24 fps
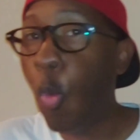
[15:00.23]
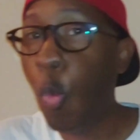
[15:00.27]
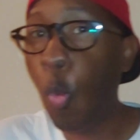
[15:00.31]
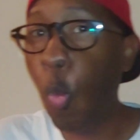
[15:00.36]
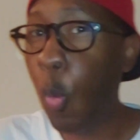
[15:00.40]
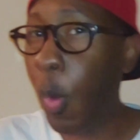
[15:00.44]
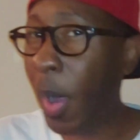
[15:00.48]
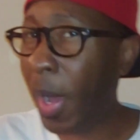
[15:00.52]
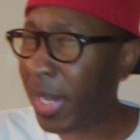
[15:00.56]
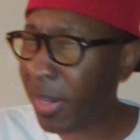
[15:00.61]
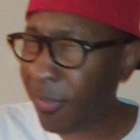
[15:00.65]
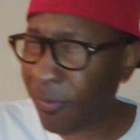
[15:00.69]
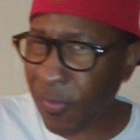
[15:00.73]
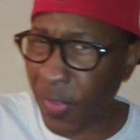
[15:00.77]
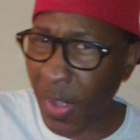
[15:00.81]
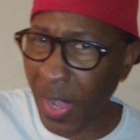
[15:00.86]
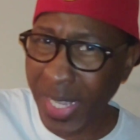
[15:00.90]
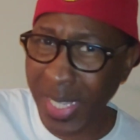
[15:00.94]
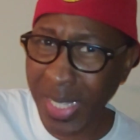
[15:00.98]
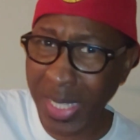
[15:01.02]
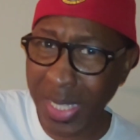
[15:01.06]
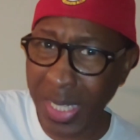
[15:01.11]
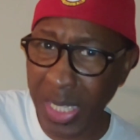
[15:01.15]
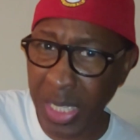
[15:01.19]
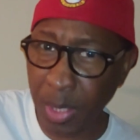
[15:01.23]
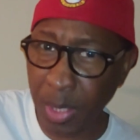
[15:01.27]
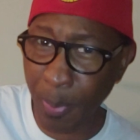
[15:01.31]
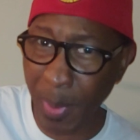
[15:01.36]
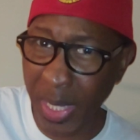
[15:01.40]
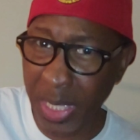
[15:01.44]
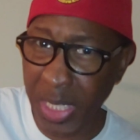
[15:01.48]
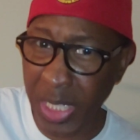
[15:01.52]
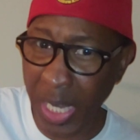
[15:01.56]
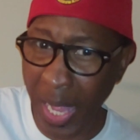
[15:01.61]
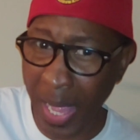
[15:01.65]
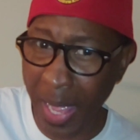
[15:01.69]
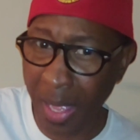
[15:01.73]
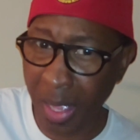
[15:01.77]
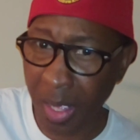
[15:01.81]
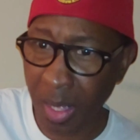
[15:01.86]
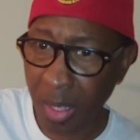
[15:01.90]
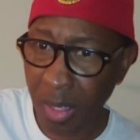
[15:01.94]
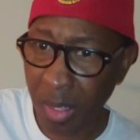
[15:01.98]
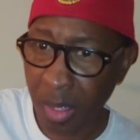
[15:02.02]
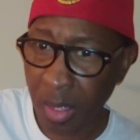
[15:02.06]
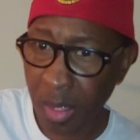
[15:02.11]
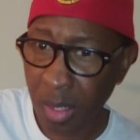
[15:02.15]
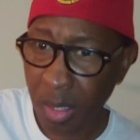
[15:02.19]
Where the fuck is bitch
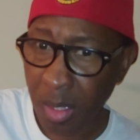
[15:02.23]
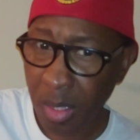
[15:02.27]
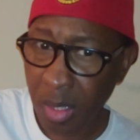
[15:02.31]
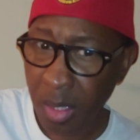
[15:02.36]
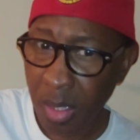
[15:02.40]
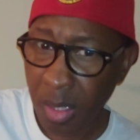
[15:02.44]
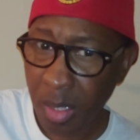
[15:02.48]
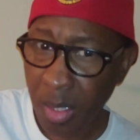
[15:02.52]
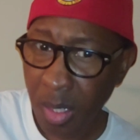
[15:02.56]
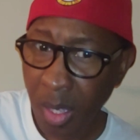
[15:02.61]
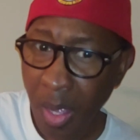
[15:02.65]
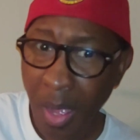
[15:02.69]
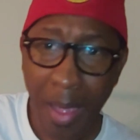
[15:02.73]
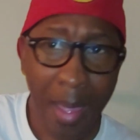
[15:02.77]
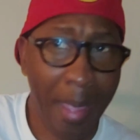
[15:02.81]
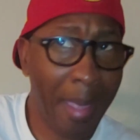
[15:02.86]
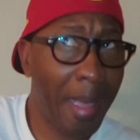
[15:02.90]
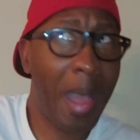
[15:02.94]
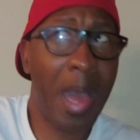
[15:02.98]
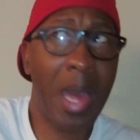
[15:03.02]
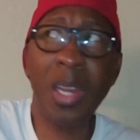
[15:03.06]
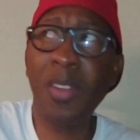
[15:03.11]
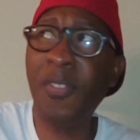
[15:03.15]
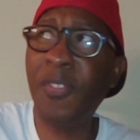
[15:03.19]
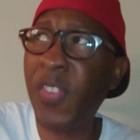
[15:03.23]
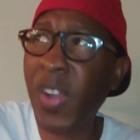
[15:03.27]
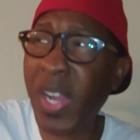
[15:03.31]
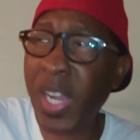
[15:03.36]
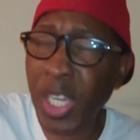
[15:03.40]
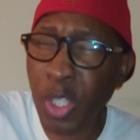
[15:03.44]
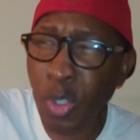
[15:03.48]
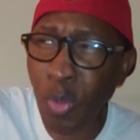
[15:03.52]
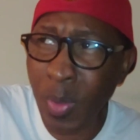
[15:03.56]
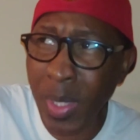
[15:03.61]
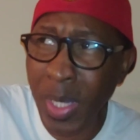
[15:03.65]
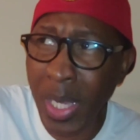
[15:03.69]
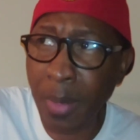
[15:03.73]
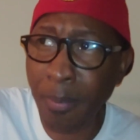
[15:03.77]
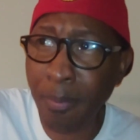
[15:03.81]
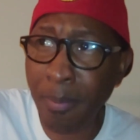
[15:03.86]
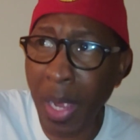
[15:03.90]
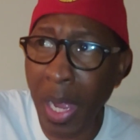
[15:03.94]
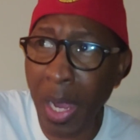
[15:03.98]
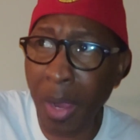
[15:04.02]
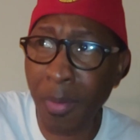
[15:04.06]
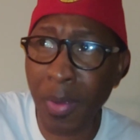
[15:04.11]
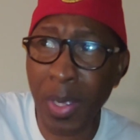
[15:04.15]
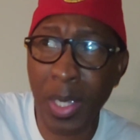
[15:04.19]
at? And how the fuck are you getting
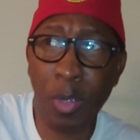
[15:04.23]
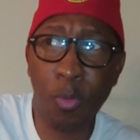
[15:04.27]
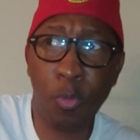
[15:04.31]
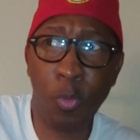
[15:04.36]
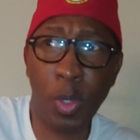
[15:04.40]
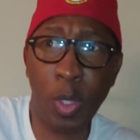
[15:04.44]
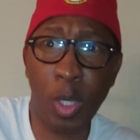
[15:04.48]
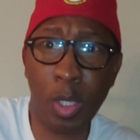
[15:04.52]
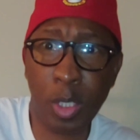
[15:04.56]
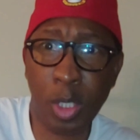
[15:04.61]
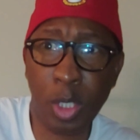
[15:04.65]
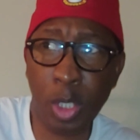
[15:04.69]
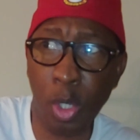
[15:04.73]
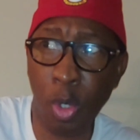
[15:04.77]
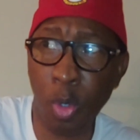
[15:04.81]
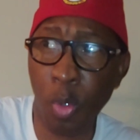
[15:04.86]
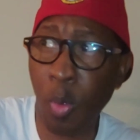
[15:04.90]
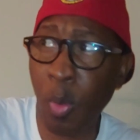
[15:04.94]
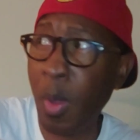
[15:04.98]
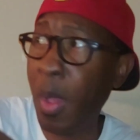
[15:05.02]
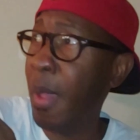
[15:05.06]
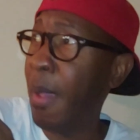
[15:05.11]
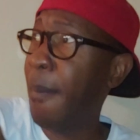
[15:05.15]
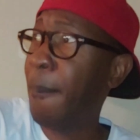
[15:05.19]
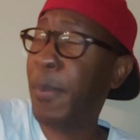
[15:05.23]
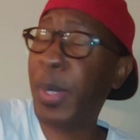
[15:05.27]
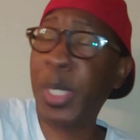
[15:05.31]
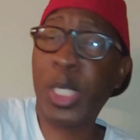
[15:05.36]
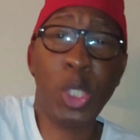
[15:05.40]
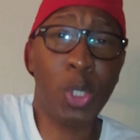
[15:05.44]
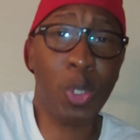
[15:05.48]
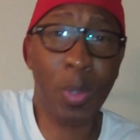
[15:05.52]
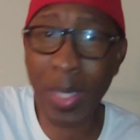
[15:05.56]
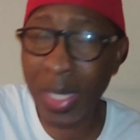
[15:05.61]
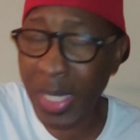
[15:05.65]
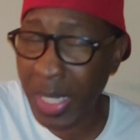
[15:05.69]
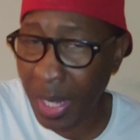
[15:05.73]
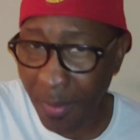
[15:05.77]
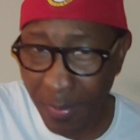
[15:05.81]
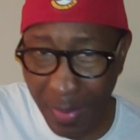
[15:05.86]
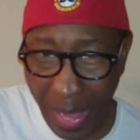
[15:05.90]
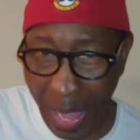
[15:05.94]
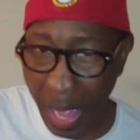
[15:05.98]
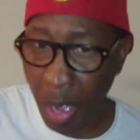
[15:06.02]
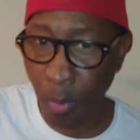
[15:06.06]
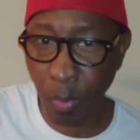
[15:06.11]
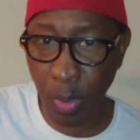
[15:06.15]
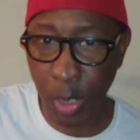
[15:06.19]
married real soon, but you ain't never
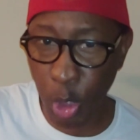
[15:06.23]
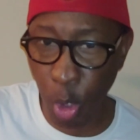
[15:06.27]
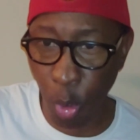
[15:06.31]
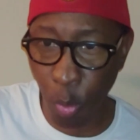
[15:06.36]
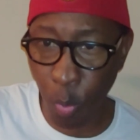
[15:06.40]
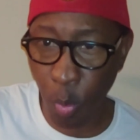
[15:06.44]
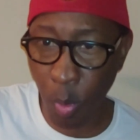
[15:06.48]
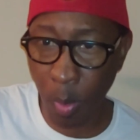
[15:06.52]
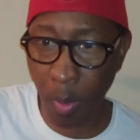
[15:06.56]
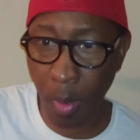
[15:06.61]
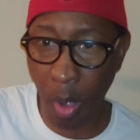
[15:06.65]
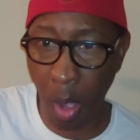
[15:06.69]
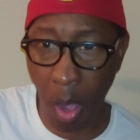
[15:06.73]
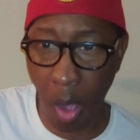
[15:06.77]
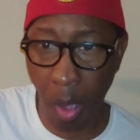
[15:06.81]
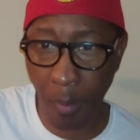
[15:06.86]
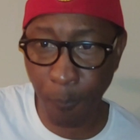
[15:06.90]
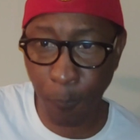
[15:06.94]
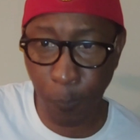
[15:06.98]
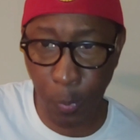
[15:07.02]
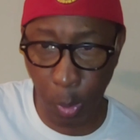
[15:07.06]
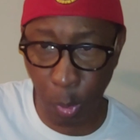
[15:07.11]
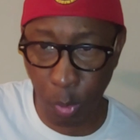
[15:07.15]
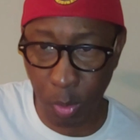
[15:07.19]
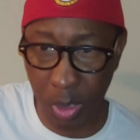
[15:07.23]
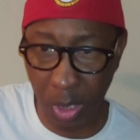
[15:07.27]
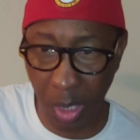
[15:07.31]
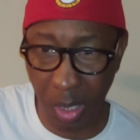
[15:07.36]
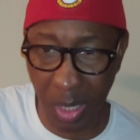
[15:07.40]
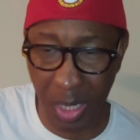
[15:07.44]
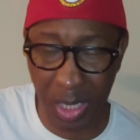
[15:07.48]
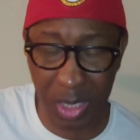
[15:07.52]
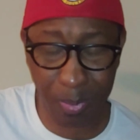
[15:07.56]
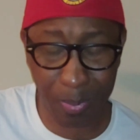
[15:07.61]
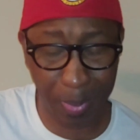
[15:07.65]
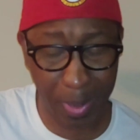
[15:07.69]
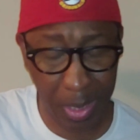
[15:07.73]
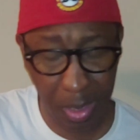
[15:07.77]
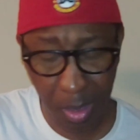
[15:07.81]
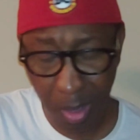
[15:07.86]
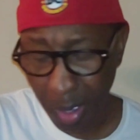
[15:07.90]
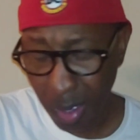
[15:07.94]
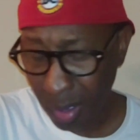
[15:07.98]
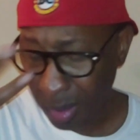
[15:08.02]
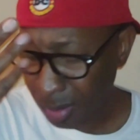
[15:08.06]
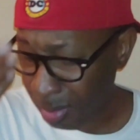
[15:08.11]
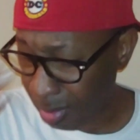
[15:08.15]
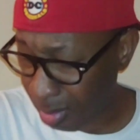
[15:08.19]
out with your uh, future husband?
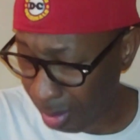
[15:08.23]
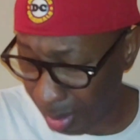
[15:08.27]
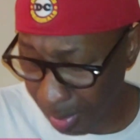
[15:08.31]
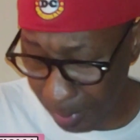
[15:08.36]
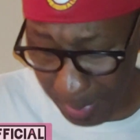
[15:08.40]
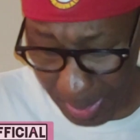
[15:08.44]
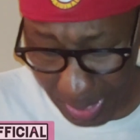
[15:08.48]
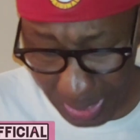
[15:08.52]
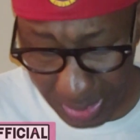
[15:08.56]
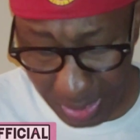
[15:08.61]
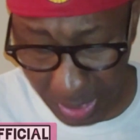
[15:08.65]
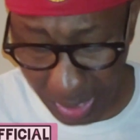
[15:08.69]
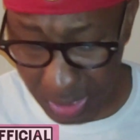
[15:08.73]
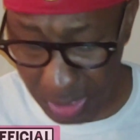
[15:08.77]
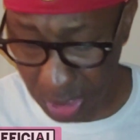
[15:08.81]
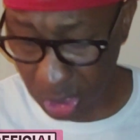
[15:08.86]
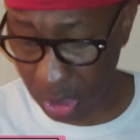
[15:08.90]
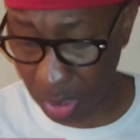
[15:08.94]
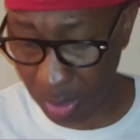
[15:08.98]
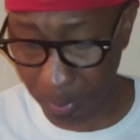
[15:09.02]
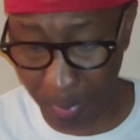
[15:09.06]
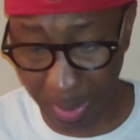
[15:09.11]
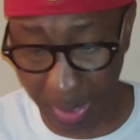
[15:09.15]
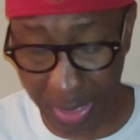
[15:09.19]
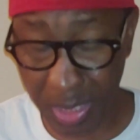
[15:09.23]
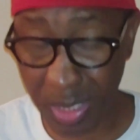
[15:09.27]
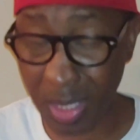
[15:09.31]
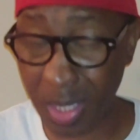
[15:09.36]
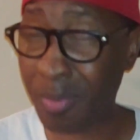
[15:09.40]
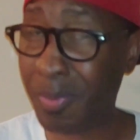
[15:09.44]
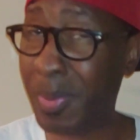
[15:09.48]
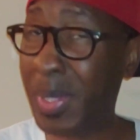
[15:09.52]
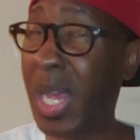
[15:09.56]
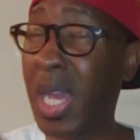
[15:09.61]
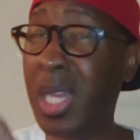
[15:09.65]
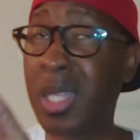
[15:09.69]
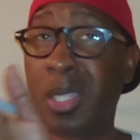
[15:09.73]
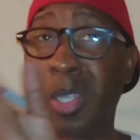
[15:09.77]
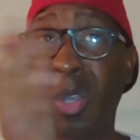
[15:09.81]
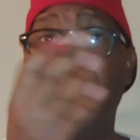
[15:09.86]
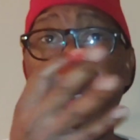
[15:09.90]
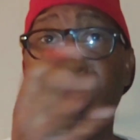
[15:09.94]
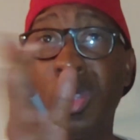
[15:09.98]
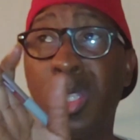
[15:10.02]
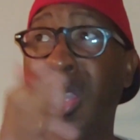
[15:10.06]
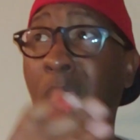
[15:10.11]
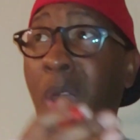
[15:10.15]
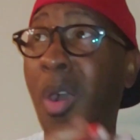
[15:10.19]
Girl, make that shit make sense. But I
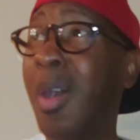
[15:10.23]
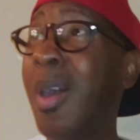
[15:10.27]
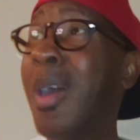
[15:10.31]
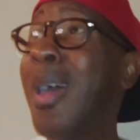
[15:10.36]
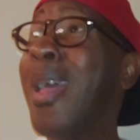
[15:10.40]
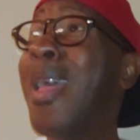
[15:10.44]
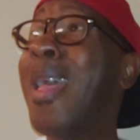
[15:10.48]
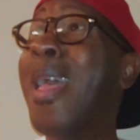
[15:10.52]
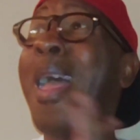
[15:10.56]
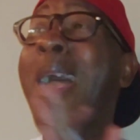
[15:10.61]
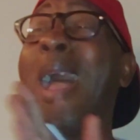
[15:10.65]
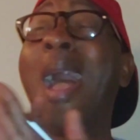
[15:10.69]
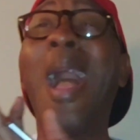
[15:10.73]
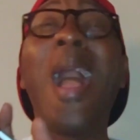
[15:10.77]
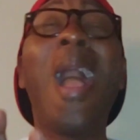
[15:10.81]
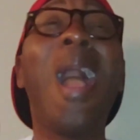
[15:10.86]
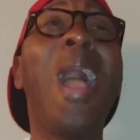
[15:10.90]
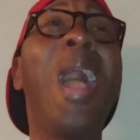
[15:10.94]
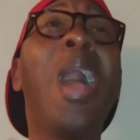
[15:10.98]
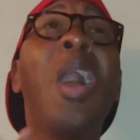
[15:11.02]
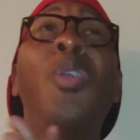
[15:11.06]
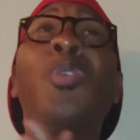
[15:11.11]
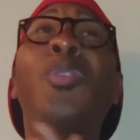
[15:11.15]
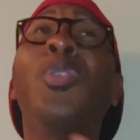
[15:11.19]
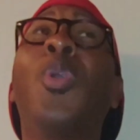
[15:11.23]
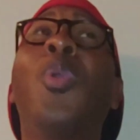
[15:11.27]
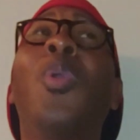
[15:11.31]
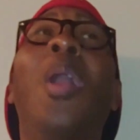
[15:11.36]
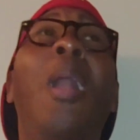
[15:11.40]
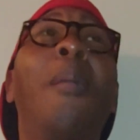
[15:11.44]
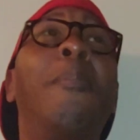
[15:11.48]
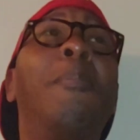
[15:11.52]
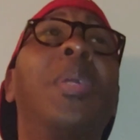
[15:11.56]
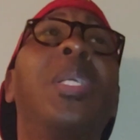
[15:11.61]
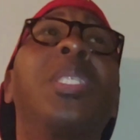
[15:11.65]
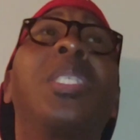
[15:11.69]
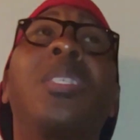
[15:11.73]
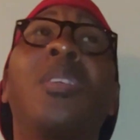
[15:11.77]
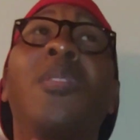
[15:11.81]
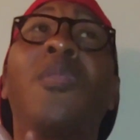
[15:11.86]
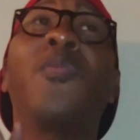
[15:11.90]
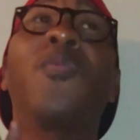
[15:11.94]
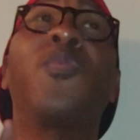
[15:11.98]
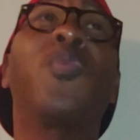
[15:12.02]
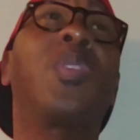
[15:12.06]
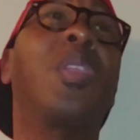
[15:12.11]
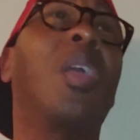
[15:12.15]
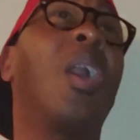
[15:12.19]
told y'all, I don't know how much
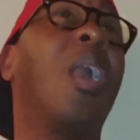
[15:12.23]
of